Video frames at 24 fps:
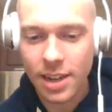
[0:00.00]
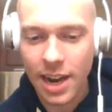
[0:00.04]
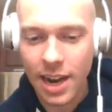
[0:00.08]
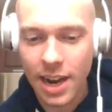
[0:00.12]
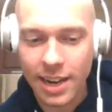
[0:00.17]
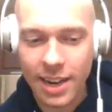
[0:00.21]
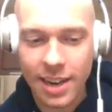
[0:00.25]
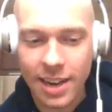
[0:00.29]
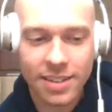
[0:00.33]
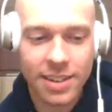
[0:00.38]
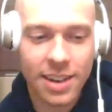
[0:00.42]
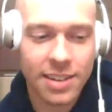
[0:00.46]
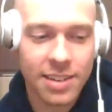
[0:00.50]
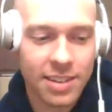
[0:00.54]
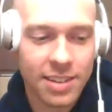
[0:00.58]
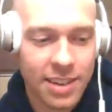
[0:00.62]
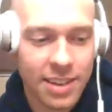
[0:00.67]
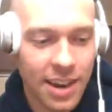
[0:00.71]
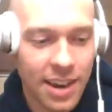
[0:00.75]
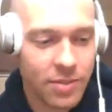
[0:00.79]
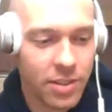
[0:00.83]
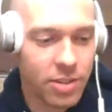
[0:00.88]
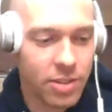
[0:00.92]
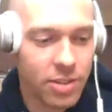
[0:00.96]
I guess I just
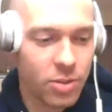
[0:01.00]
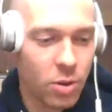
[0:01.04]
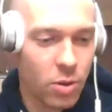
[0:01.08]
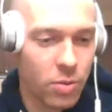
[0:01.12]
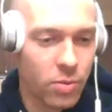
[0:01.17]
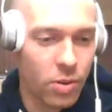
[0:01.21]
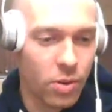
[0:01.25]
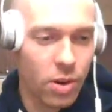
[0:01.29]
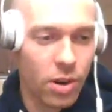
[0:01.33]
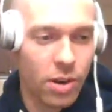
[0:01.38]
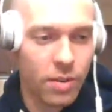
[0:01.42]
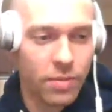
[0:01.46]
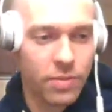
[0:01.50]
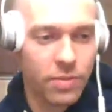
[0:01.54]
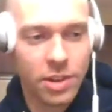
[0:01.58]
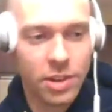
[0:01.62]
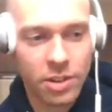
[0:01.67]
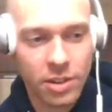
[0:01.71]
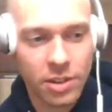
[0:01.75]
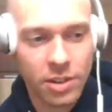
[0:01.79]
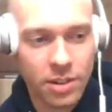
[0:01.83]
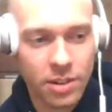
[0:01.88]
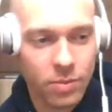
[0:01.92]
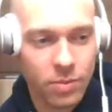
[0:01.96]
have this overall
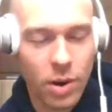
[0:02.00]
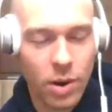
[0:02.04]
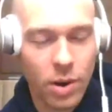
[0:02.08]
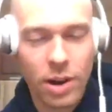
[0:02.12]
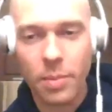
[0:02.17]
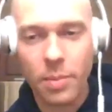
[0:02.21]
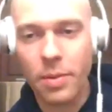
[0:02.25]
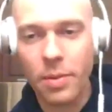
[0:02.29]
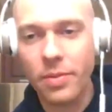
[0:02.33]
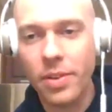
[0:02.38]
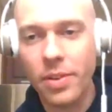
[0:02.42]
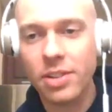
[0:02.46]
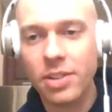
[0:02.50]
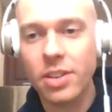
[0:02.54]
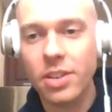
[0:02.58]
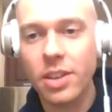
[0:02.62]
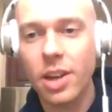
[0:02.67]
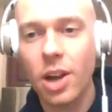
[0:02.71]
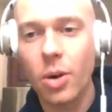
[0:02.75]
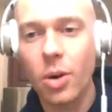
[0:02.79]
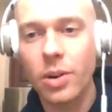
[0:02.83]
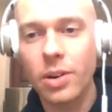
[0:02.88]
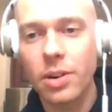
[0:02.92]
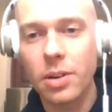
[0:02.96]
vision of where I'm
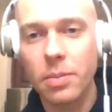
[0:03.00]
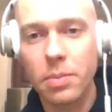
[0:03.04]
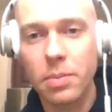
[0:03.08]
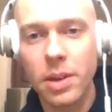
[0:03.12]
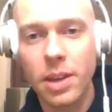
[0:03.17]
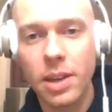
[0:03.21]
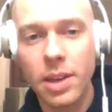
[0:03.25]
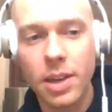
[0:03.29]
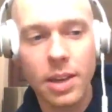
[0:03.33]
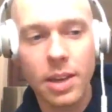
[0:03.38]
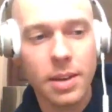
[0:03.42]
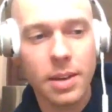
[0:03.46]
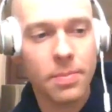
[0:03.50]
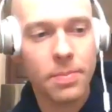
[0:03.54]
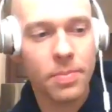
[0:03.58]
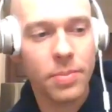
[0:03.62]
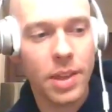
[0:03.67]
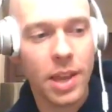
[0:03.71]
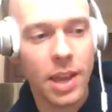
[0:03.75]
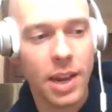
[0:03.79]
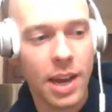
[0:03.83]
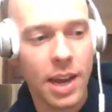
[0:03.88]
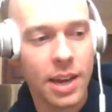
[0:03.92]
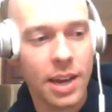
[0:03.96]
eventually going to be.
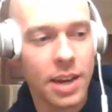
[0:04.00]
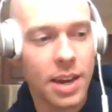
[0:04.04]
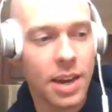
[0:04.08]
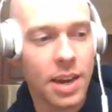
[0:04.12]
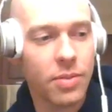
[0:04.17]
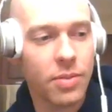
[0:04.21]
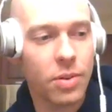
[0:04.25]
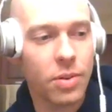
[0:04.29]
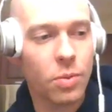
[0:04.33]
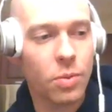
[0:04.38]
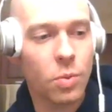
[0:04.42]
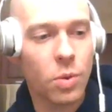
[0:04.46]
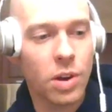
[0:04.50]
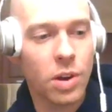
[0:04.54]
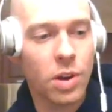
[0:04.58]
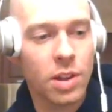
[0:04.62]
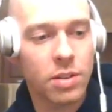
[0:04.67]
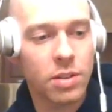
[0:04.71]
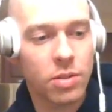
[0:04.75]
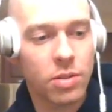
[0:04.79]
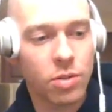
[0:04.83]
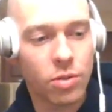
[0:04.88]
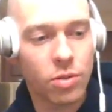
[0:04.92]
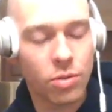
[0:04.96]
And I never
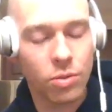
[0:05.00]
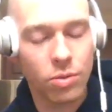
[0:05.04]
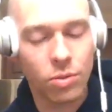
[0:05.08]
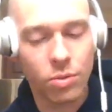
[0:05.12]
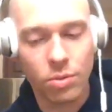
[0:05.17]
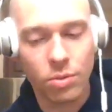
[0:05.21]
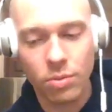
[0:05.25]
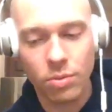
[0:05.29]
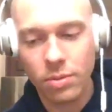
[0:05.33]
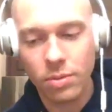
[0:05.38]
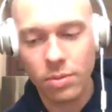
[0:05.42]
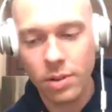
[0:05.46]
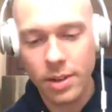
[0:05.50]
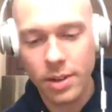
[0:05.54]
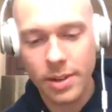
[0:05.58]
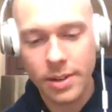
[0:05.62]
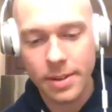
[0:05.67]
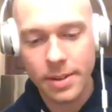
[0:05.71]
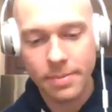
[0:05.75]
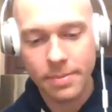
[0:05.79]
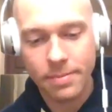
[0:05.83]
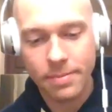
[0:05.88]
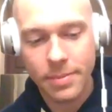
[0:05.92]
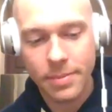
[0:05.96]
want to
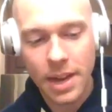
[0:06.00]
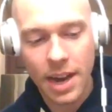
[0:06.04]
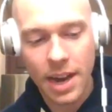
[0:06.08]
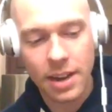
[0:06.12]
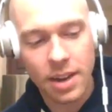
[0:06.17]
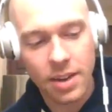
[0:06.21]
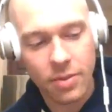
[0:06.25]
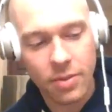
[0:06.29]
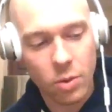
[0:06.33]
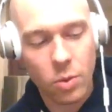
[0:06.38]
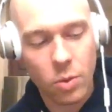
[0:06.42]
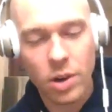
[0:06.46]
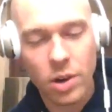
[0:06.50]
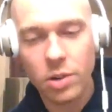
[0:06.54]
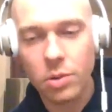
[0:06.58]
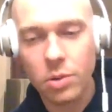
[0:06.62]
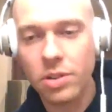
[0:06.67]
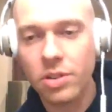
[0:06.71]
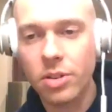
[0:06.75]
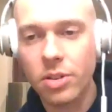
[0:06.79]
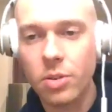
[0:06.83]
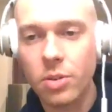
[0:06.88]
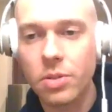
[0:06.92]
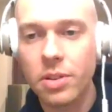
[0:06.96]

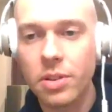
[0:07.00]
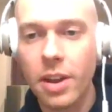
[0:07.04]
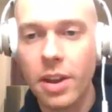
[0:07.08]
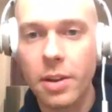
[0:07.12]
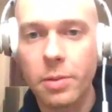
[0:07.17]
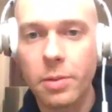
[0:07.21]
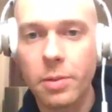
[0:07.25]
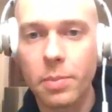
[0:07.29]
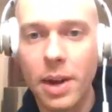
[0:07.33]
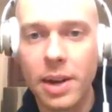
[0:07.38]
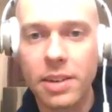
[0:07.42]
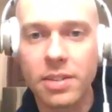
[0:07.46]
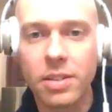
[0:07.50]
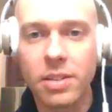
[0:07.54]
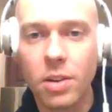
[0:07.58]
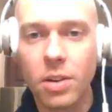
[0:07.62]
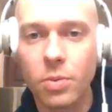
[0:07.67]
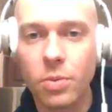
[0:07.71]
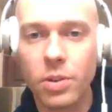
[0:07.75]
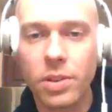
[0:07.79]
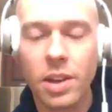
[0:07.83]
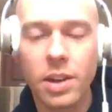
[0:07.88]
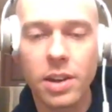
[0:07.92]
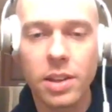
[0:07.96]
associate
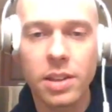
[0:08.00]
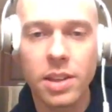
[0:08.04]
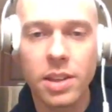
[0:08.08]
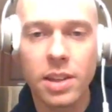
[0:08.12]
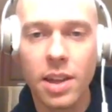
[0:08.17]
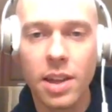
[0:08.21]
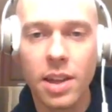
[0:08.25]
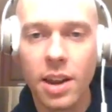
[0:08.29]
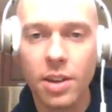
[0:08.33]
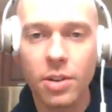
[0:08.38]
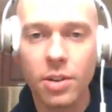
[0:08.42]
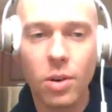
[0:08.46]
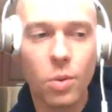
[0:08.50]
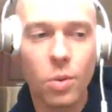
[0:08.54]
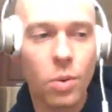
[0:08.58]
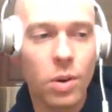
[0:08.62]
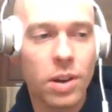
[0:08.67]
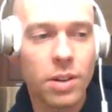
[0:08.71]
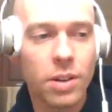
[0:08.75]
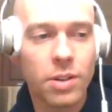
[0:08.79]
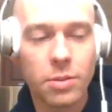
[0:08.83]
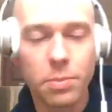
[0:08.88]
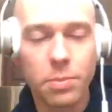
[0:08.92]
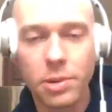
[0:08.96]
myself with anything that I don't
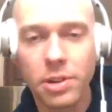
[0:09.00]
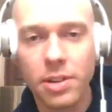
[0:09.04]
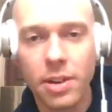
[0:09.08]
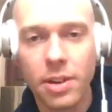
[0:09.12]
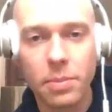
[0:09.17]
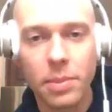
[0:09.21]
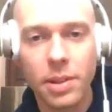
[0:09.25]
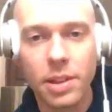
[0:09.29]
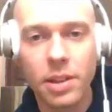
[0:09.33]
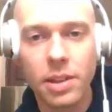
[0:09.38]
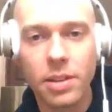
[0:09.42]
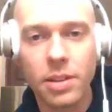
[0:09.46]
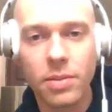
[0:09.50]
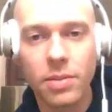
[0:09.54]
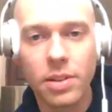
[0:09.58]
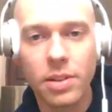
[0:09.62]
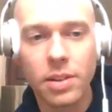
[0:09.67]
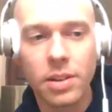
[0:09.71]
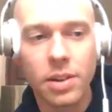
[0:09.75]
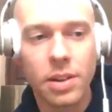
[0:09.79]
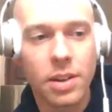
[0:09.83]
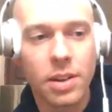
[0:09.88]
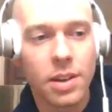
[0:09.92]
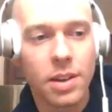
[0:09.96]
100% believe
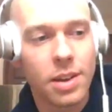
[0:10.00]
in.